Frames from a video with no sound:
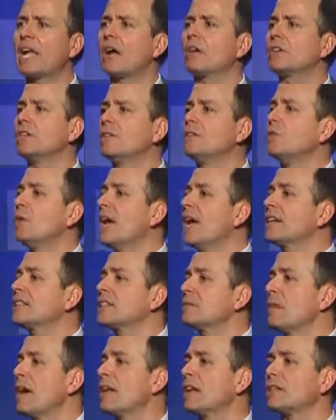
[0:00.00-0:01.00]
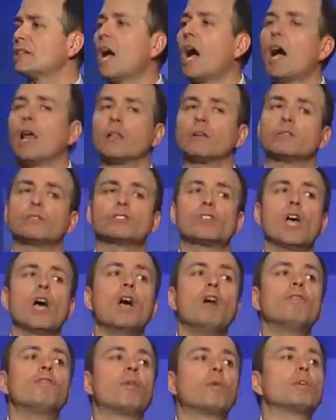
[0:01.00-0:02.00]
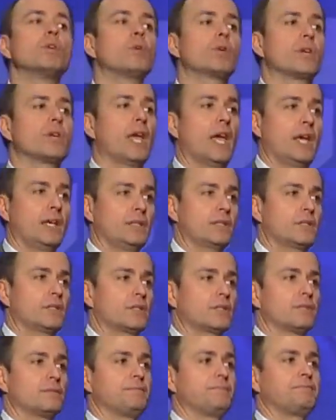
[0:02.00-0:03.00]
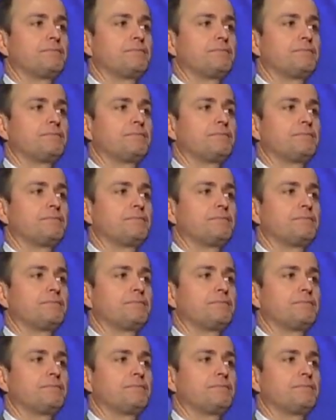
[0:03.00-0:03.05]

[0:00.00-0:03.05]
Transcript: I'll give you X amount of dollars for your case.